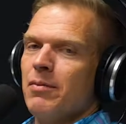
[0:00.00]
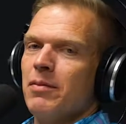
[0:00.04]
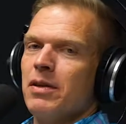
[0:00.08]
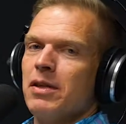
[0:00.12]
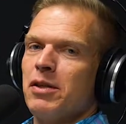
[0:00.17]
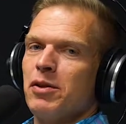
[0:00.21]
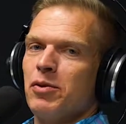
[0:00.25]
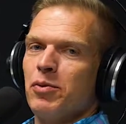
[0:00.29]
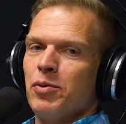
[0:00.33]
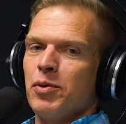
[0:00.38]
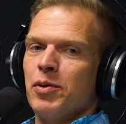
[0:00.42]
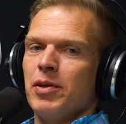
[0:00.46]

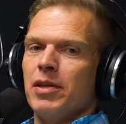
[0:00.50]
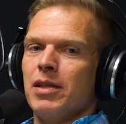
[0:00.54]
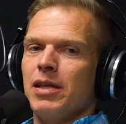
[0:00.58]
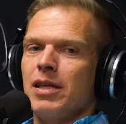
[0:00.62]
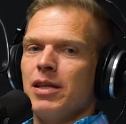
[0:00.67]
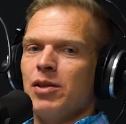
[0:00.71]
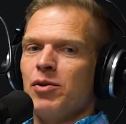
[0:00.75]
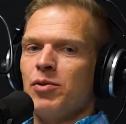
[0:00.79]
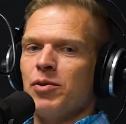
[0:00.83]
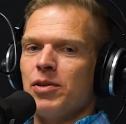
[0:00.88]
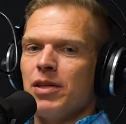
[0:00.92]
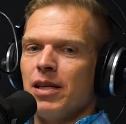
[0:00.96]
this
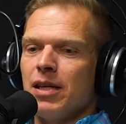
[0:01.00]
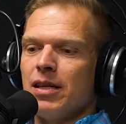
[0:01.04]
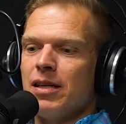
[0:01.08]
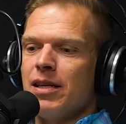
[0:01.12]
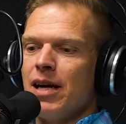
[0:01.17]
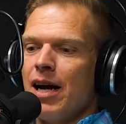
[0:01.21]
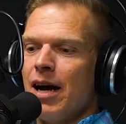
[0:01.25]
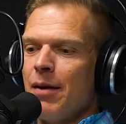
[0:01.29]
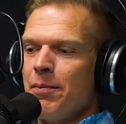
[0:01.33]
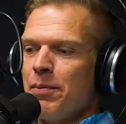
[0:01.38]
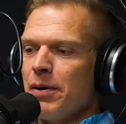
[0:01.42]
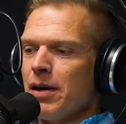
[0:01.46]
was a
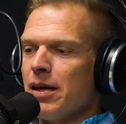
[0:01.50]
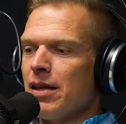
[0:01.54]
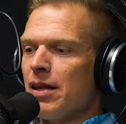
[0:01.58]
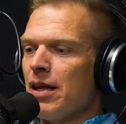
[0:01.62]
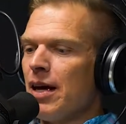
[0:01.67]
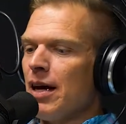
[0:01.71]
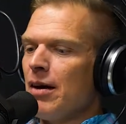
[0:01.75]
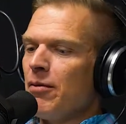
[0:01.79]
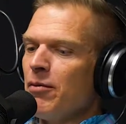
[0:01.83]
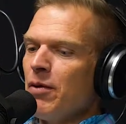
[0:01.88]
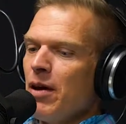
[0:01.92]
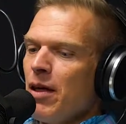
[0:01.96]
topic
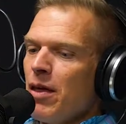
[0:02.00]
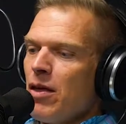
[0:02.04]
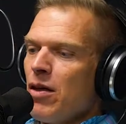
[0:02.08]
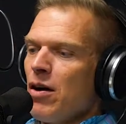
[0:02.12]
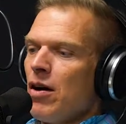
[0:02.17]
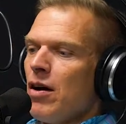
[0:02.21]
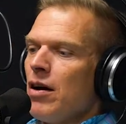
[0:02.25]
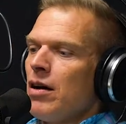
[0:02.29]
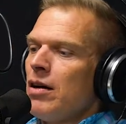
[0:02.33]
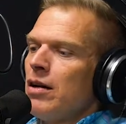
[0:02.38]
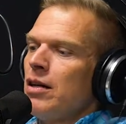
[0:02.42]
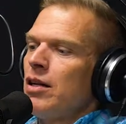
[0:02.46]
that we
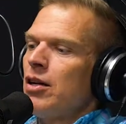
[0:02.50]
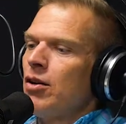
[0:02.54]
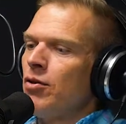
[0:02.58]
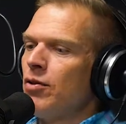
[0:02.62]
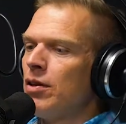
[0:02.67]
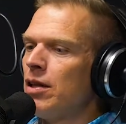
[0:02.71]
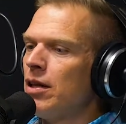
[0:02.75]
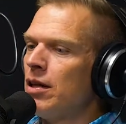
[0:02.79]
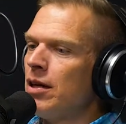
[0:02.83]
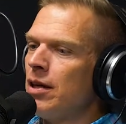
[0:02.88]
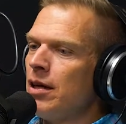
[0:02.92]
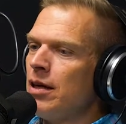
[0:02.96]
thought,
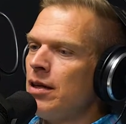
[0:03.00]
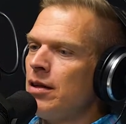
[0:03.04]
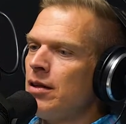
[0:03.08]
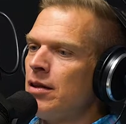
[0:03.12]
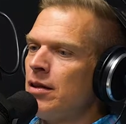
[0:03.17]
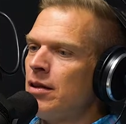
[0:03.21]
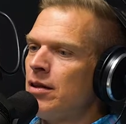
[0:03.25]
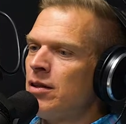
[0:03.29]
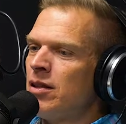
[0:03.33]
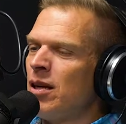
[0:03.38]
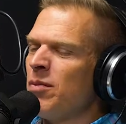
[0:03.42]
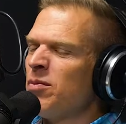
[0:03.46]

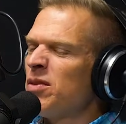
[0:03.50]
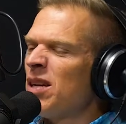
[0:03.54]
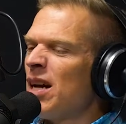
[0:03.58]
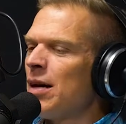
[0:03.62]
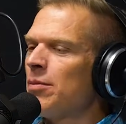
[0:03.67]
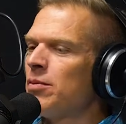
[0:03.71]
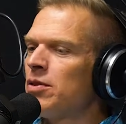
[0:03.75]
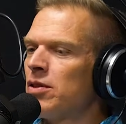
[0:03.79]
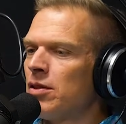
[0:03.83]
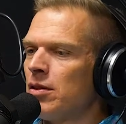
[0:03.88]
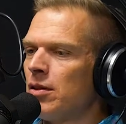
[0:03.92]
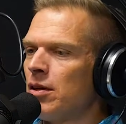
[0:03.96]

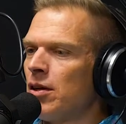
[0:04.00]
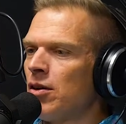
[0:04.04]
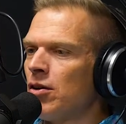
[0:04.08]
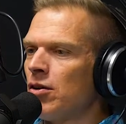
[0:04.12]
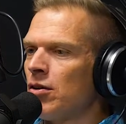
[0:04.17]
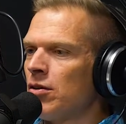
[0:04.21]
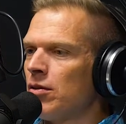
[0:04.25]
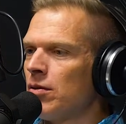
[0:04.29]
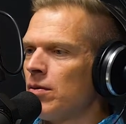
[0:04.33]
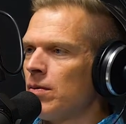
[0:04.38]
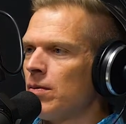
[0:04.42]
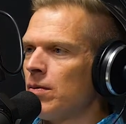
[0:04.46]
sometimes
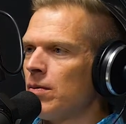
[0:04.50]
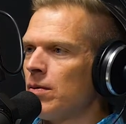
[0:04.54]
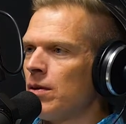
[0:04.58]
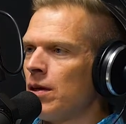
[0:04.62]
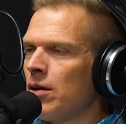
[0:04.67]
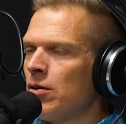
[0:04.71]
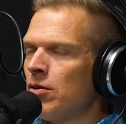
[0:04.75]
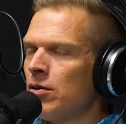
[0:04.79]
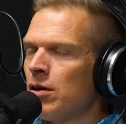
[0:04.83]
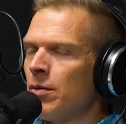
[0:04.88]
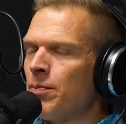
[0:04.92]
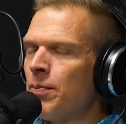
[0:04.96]
there
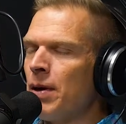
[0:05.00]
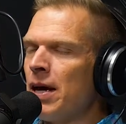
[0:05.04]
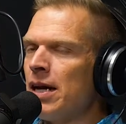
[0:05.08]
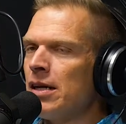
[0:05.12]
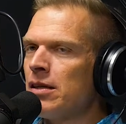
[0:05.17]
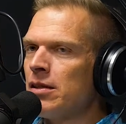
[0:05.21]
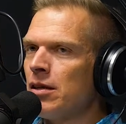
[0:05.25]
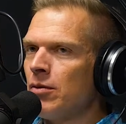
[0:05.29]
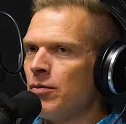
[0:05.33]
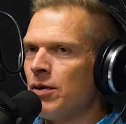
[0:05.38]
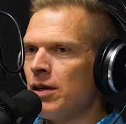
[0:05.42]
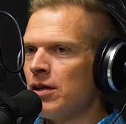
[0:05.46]
are
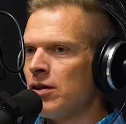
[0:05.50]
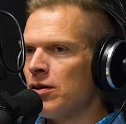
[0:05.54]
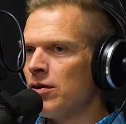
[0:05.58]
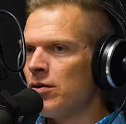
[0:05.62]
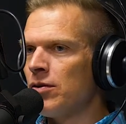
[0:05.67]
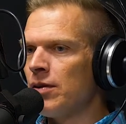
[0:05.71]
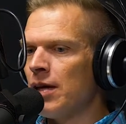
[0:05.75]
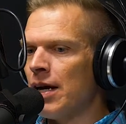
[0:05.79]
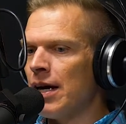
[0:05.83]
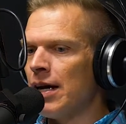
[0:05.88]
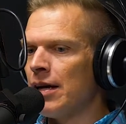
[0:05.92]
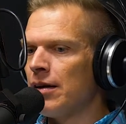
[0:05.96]
debates that we
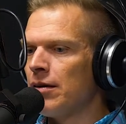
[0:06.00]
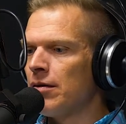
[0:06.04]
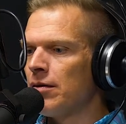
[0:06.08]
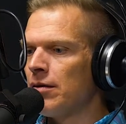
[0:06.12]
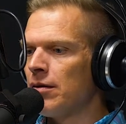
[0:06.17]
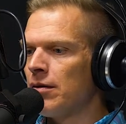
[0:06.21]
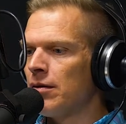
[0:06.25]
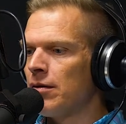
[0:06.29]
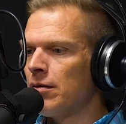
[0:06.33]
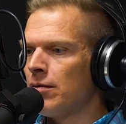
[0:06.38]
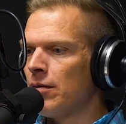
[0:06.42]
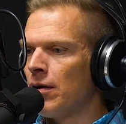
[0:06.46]
do that
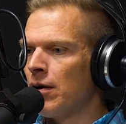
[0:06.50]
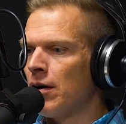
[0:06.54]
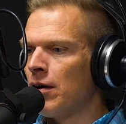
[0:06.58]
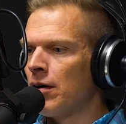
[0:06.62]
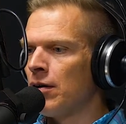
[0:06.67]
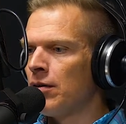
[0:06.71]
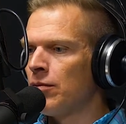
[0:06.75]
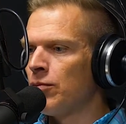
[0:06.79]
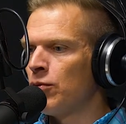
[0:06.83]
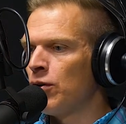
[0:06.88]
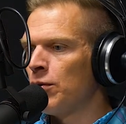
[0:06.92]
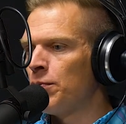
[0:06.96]

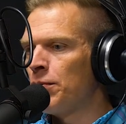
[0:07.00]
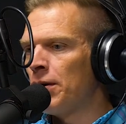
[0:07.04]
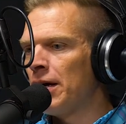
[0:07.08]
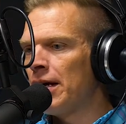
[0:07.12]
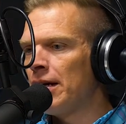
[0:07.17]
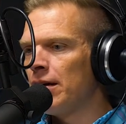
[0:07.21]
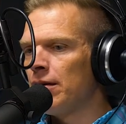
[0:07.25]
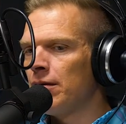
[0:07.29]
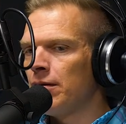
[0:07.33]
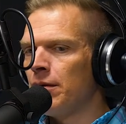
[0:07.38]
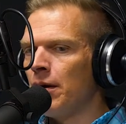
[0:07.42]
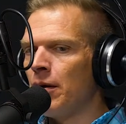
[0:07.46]
would
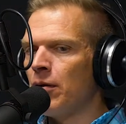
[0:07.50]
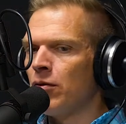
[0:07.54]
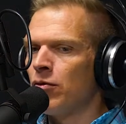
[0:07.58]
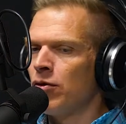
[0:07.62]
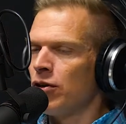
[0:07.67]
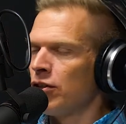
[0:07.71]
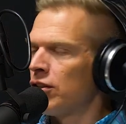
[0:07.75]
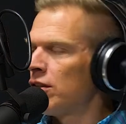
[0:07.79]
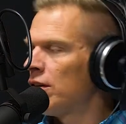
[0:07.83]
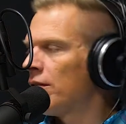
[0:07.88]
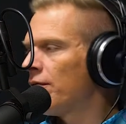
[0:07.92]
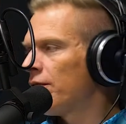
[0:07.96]
pit,
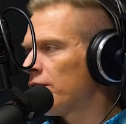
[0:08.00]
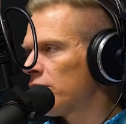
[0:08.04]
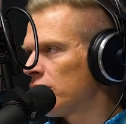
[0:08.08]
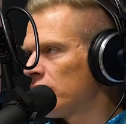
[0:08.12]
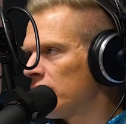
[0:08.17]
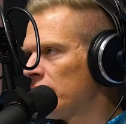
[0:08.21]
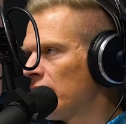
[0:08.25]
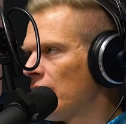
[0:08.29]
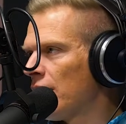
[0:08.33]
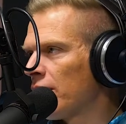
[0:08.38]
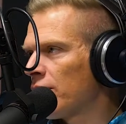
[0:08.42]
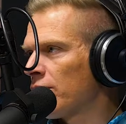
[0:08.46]
Christian
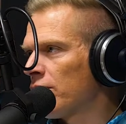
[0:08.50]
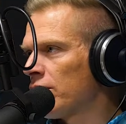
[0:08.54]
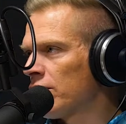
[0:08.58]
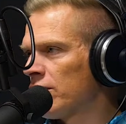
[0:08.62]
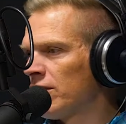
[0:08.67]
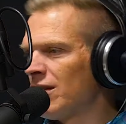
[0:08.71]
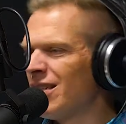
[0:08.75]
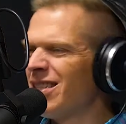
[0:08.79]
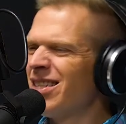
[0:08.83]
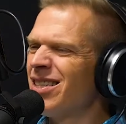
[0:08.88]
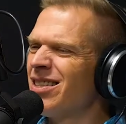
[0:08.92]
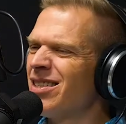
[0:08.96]
versus
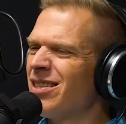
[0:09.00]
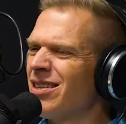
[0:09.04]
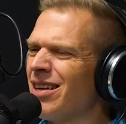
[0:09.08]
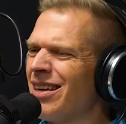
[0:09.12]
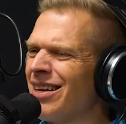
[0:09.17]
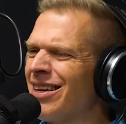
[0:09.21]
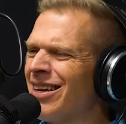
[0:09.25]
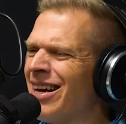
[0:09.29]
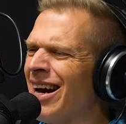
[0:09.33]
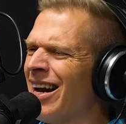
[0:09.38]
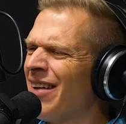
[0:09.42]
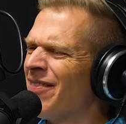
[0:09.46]
non-Christian. This is
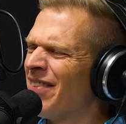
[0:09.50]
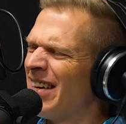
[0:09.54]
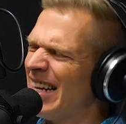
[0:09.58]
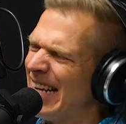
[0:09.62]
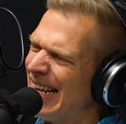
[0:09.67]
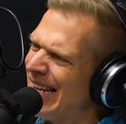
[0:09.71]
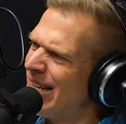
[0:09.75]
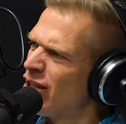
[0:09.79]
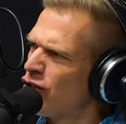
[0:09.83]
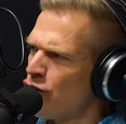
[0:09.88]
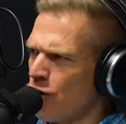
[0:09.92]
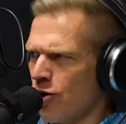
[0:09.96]
kind of an
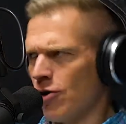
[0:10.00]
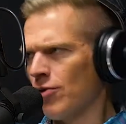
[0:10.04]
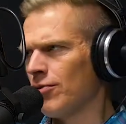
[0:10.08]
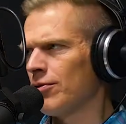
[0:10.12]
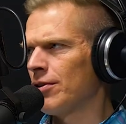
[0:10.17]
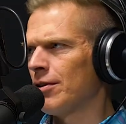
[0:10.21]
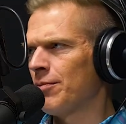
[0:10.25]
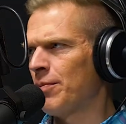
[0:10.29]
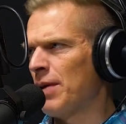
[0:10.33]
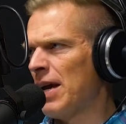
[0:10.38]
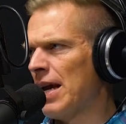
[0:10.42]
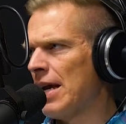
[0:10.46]
internal
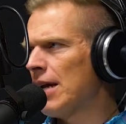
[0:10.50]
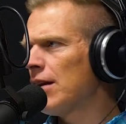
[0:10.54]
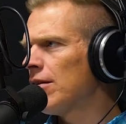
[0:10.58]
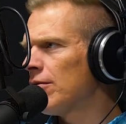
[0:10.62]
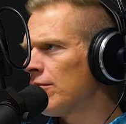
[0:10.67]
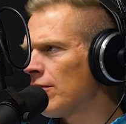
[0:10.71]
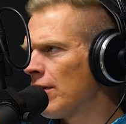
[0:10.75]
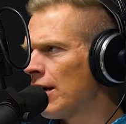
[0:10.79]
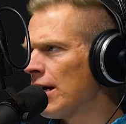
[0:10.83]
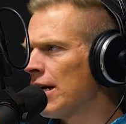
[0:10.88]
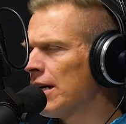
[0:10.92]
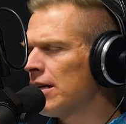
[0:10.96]
debate,
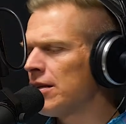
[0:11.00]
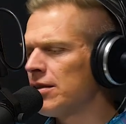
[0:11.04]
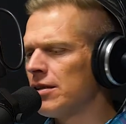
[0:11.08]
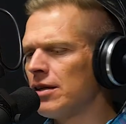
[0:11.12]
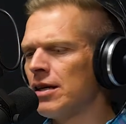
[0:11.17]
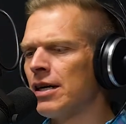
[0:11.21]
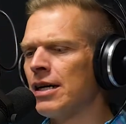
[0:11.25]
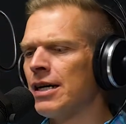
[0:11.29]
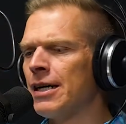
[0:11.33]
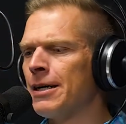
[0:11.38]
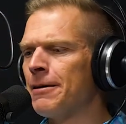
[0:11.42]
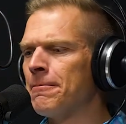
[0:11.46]
mm-hmm. right?
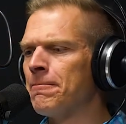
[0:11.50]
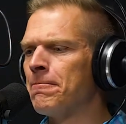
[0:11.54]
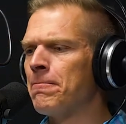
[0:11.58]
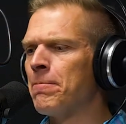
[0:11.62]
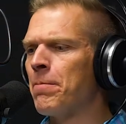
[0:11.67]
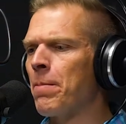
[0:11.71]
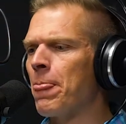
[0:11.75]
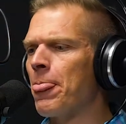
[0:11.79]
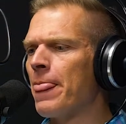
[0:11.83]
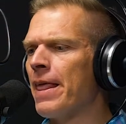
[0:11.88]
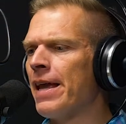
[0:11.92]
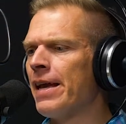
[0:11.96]
Mm-hmm.
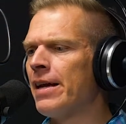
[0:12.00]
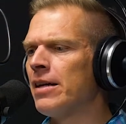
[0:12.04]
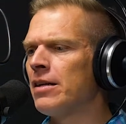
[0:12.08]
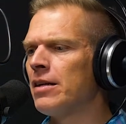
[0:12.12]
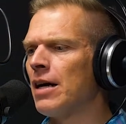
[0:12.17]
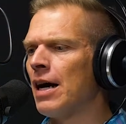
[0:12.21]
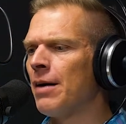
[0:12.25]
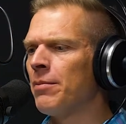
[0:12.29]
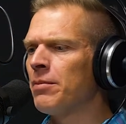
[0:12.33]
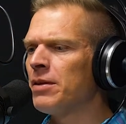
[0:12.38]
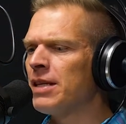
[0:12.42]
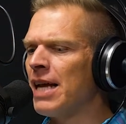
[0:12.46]
And
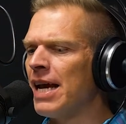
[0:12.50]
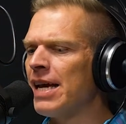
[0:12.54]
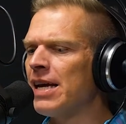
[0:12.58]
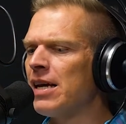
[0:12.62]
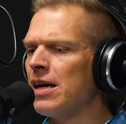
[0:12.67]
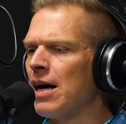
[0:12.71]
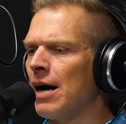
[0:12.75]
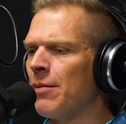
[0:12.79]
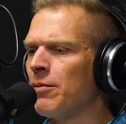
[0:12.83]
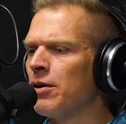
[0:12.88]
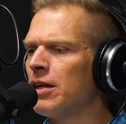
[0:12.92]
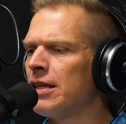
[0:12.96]
I'm
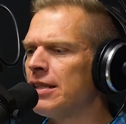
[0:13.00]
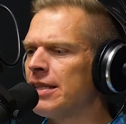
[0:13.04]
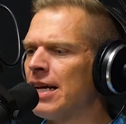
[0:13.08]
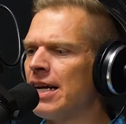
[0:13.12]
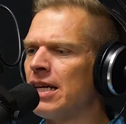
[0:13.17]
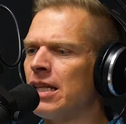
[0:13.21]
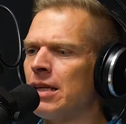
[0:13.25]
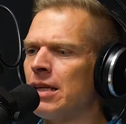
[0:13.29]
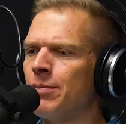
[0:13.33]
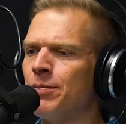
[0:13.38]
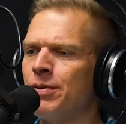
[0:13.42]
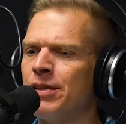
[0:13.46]
going to
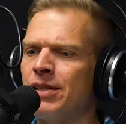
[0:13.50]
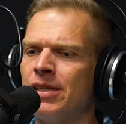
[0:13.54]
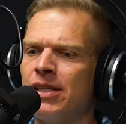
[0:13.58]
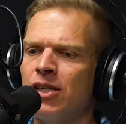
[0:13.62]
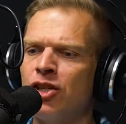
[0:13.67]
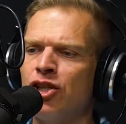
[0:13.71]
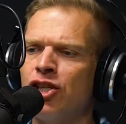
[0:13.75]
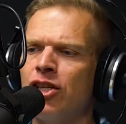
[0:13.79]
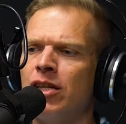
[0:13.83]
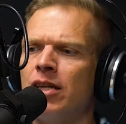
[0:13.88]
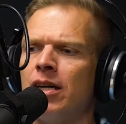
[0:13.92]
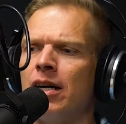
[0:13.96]
take the
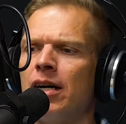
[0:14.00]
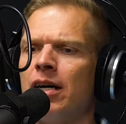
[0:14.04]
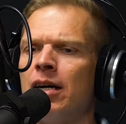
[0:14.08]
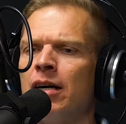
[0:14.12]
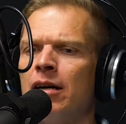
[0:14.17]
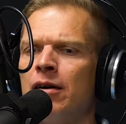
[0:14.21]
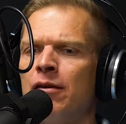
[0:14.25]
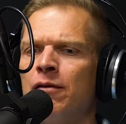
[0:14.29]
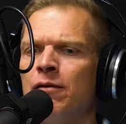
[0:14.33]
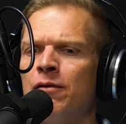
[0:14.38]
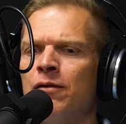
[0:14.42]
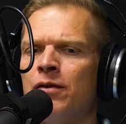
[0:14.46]
position
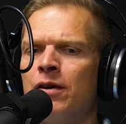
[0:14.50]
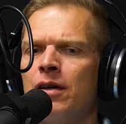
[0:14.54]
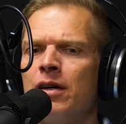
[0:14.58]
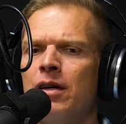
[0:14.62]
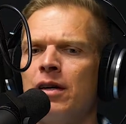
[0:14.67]
of